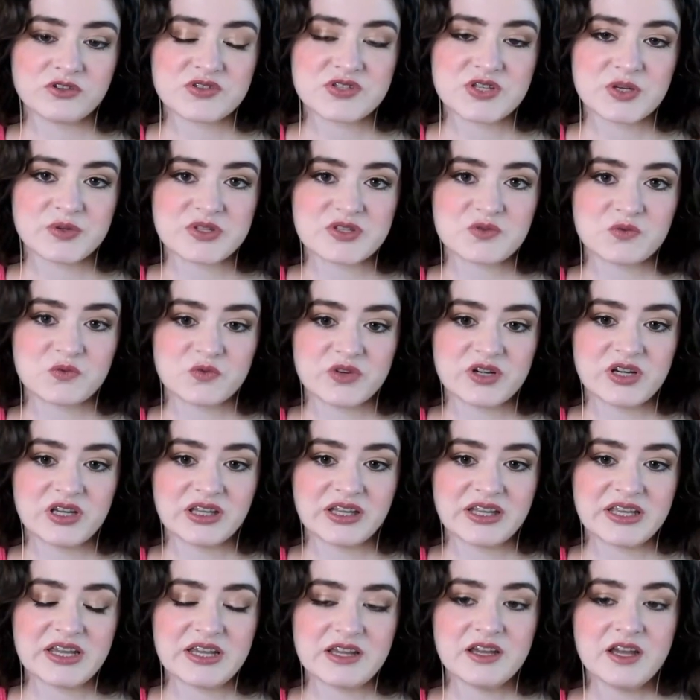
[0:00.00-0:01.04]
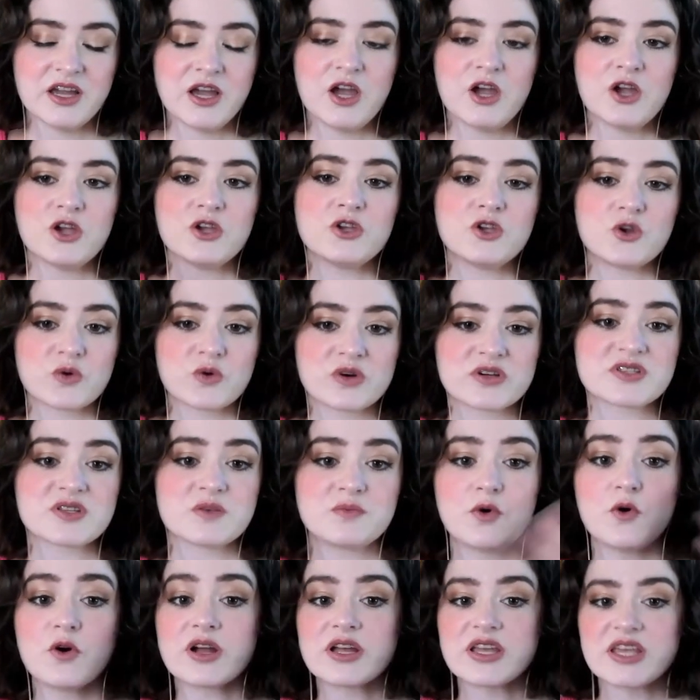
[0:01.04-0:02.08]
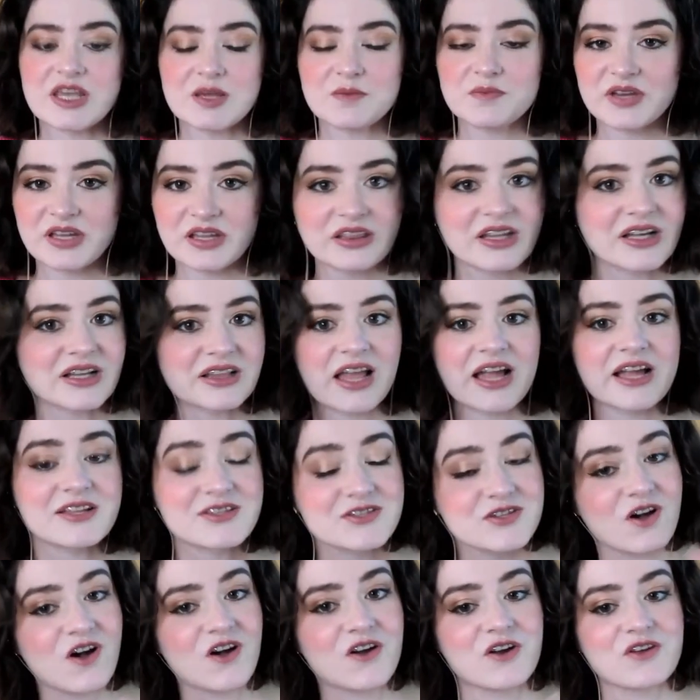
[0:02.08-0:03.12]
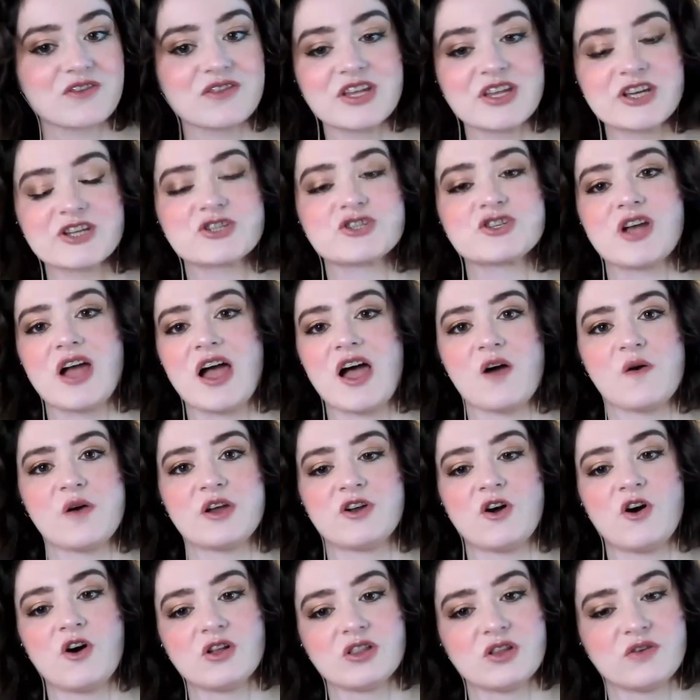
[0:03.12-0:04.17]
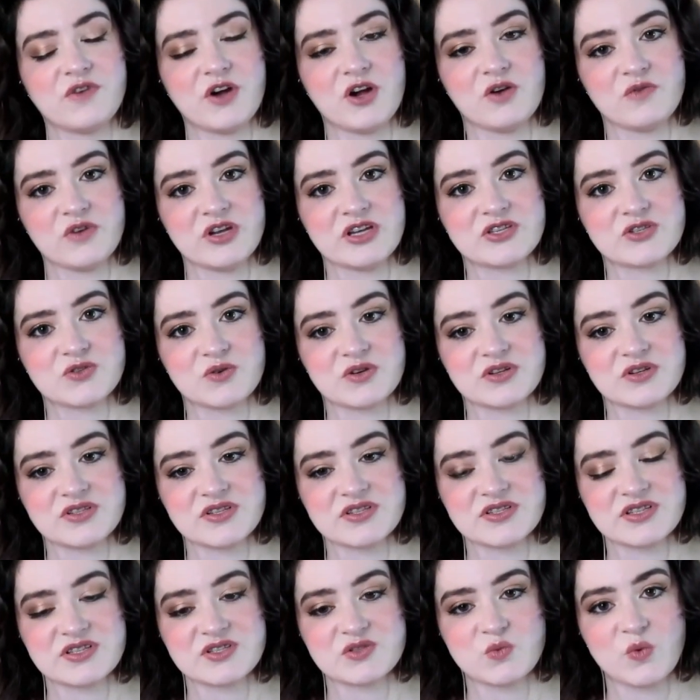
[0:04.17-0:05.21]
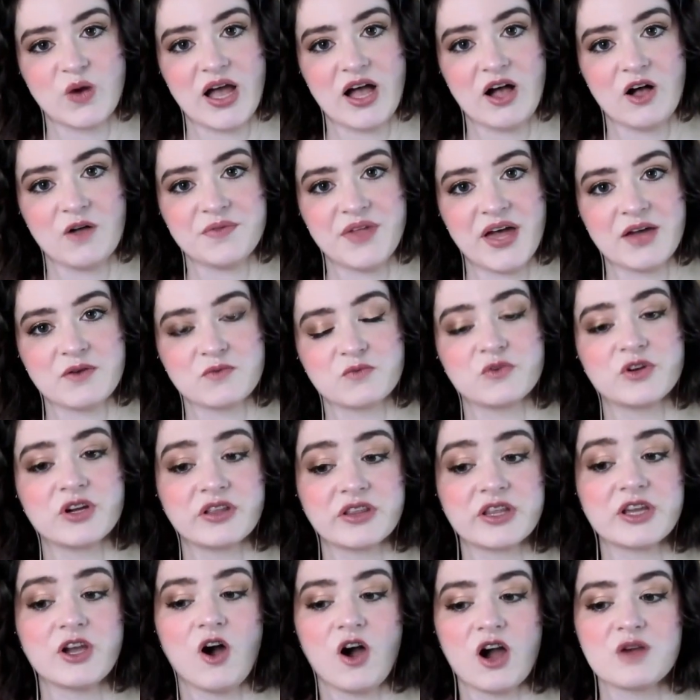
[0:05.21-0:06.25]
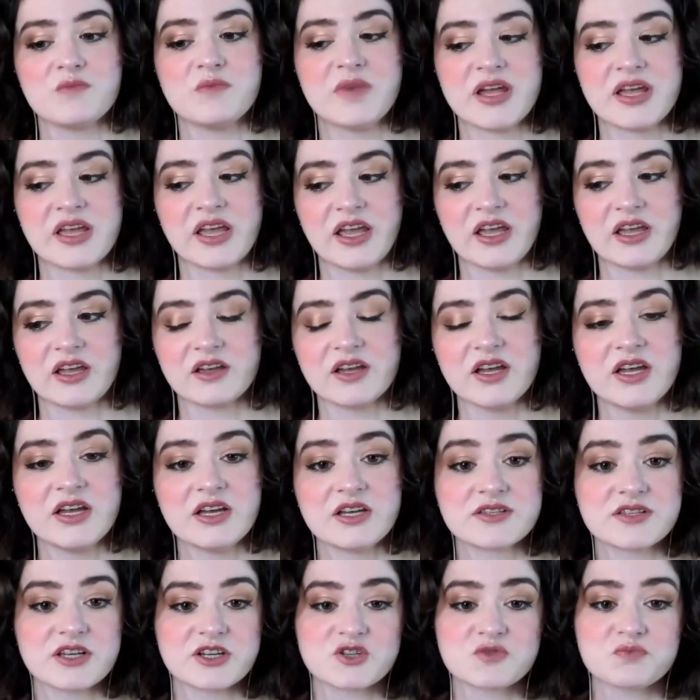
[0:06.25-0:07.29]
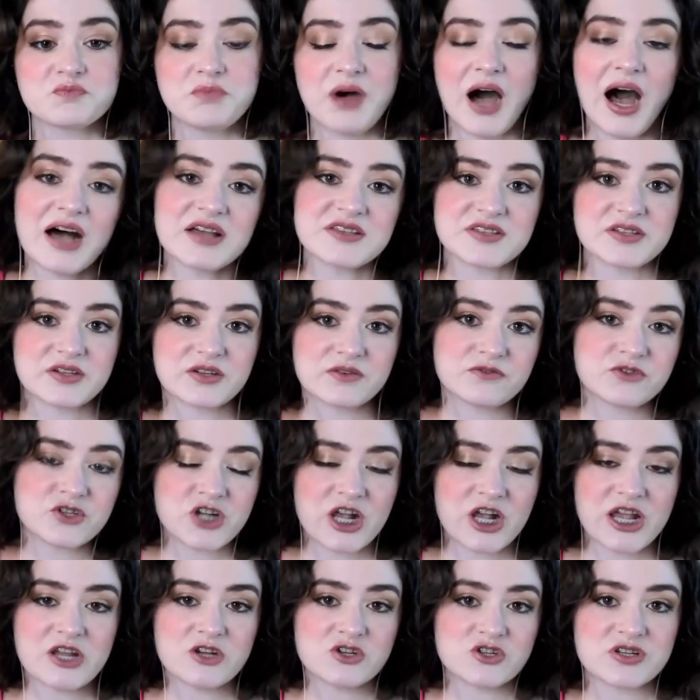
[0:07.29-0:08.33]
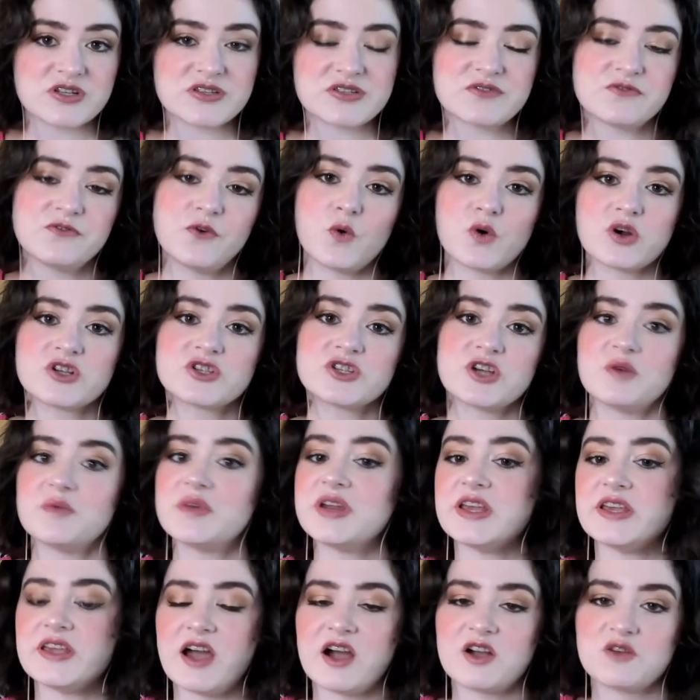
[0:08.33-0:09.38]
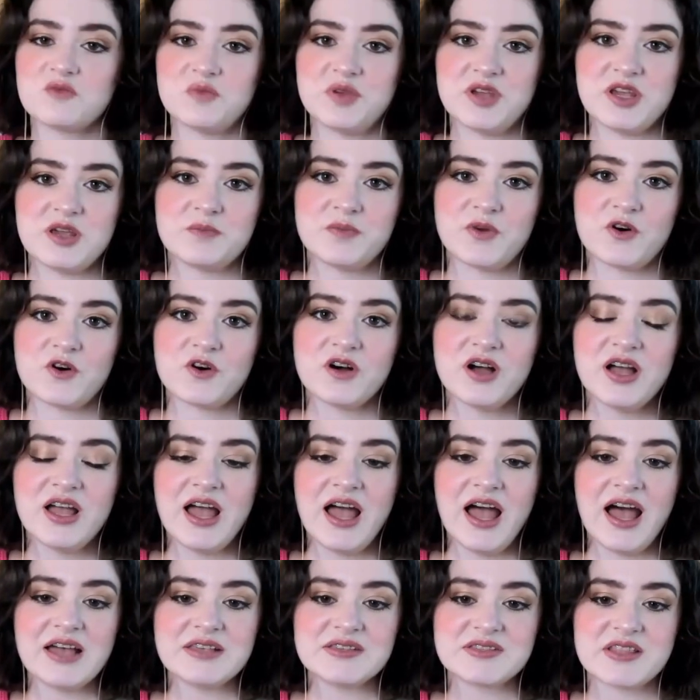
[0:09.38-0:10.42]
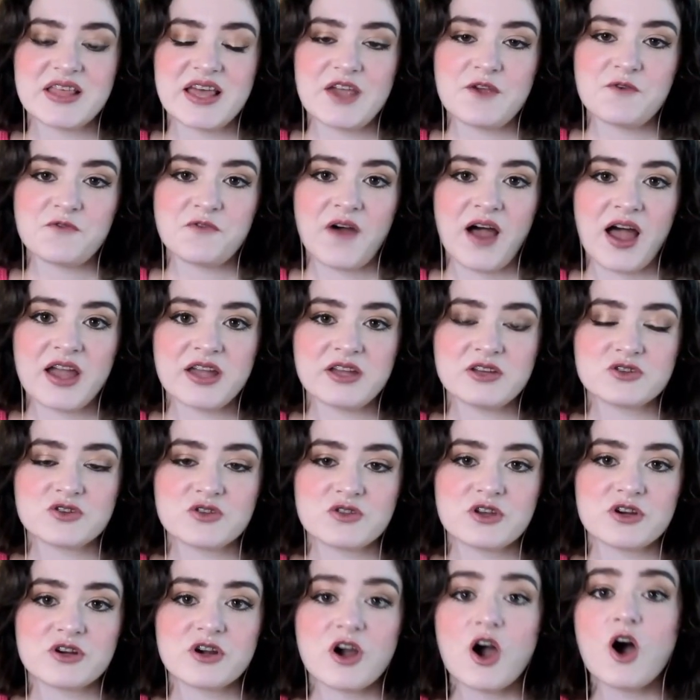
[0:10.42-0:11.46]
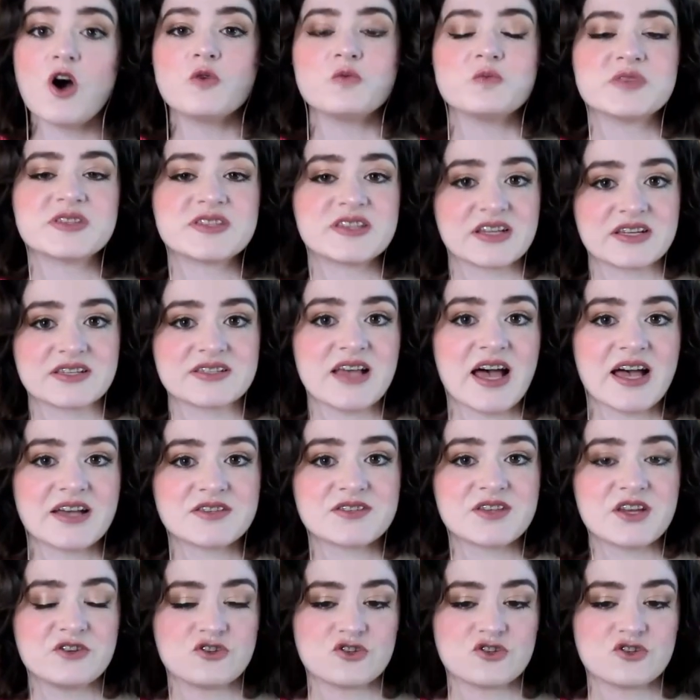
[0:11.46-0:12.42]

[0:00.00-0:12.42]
So it's really your support keeping the lights on this show and all of our resources as well that really are making such positive changes for so many young people as they find their own success and